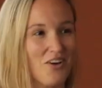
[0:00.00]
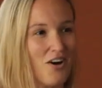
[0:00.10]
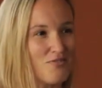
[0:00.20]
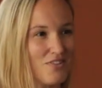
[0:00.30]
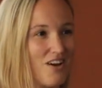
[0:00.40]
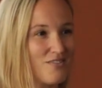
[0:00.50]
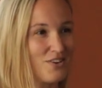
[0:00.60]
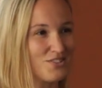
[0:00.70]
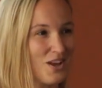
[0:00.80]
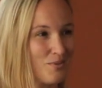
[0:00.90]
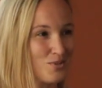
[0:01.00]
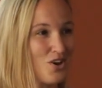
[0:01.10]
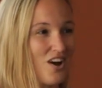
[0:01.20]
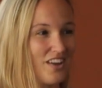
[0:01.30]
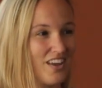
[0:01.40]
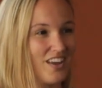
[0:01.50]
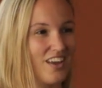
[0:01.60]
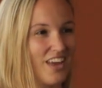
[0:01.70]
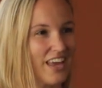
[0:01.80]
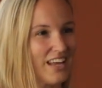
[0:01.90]
an awful lot of our time
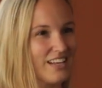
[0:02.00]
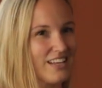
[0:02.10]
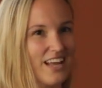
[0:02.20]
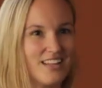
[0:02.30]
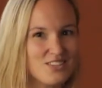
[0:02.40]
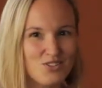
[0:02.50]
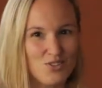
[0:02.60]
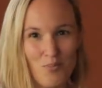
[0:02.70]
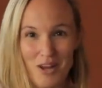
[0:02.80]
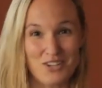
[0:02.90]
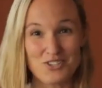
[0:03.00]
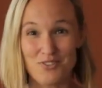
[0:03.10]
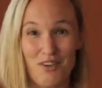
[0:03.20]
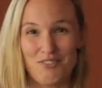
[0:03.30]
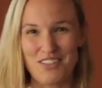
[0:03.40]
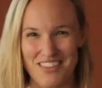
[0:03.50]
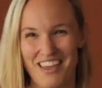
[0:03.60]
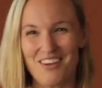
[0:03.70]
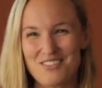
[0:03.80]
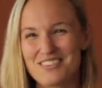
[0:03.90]
talking and not so much of everything
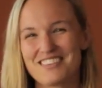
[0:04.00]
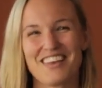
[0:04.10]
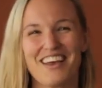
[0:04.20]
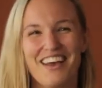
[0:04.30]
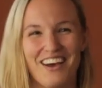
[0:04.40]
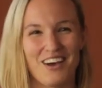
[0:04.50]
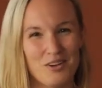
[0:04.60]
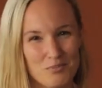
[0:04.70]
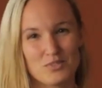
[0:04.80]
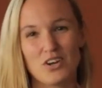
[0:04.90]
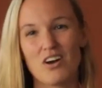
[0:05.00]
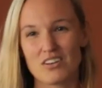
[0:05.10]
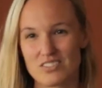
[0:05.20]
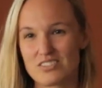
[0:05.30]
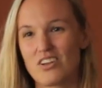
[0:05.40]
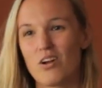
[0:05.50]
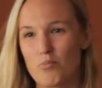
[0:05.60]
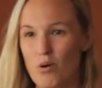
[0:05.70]
else. Dogs are